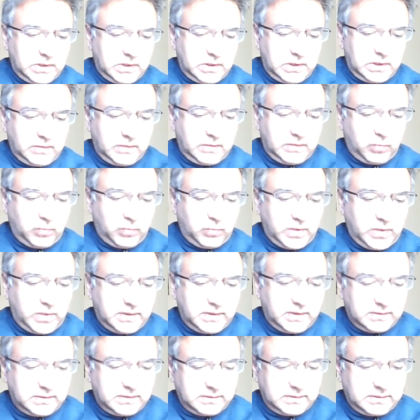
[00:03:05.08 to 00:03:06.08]
if
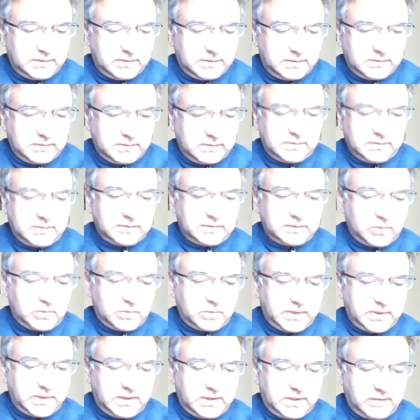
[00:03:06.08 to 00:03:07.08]
one does a
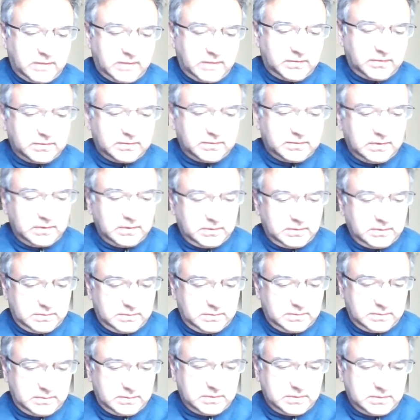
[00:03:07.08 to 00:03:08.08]
quick canvassing
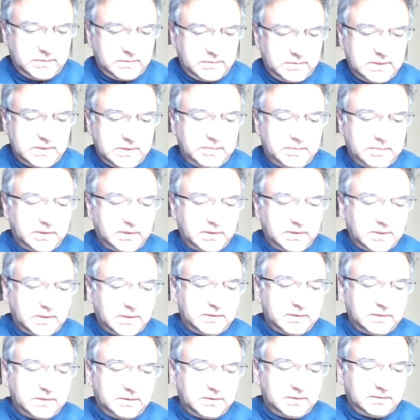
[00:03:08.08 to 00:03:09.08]
of the table of
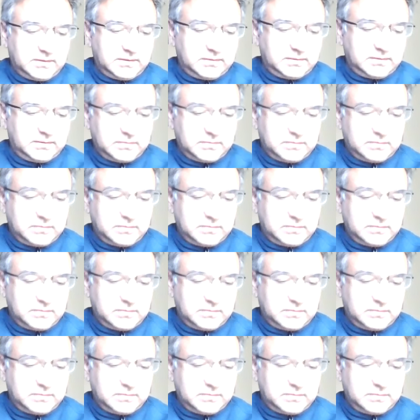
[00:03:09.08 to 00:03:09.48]
contents,